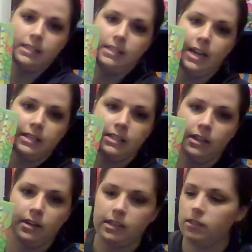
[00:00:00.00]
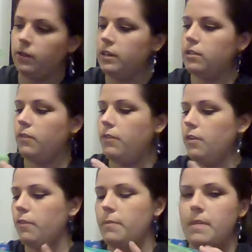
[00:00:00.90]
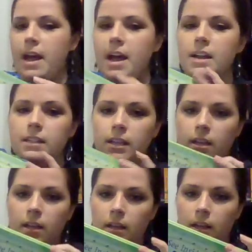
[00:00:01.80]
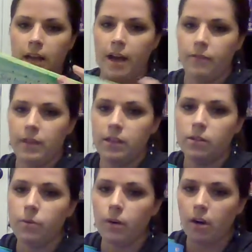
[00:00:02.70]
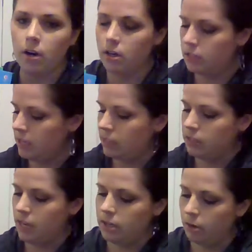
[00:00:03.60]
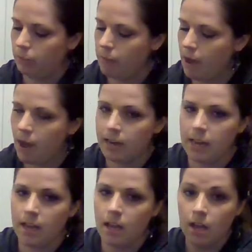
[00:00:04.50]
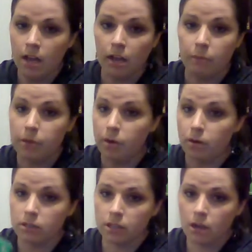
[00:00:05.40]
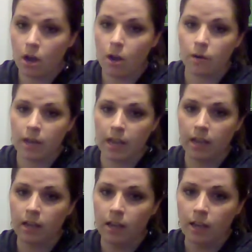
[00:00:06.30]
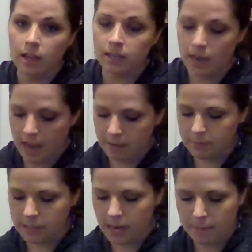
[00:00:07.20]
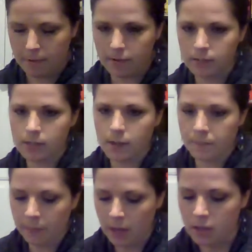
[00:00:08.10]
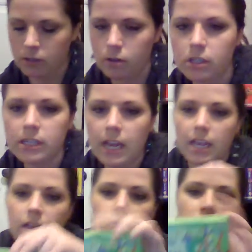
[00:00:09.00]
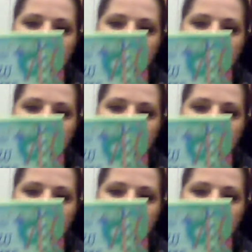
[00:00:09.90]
Inside series. So here's a few from that. How things work, see inside your body, computers and coding, times tables. So just taking you